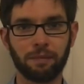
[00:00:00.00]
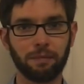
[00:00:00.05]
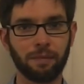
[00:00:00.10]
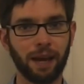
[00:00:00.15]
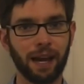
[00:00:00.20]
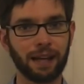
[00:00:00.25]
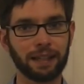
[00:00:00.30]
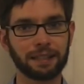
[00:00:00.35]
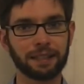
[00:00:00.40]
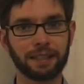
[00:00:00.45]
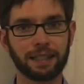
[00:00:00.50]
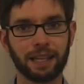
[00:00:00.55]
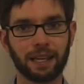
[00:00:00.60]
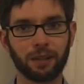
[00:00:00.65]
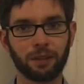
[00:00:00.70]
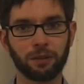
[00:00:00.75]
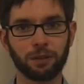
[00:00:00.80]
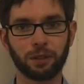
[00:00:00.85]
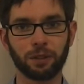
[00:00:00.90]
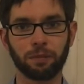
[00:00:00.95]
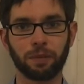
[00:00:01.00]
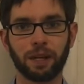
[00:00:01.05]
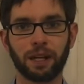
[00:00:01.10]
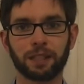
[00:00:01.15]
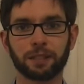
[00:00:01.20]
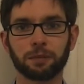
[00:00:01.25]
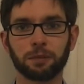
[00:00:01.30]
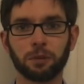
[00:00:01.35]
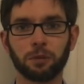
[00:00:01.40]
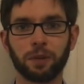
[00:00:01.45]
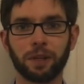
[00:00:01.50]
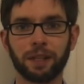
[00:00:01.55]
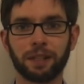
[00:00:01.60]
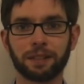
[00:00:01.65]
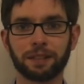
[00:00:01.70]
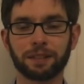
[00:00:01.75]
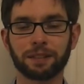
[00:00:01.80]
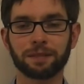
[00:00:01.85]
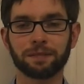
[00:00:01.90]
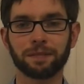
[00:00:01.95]
maxing out your possible
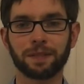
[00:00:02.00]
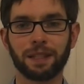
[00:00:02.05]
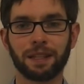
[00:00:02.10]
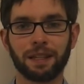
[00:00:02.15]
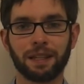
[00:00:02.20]
winnings.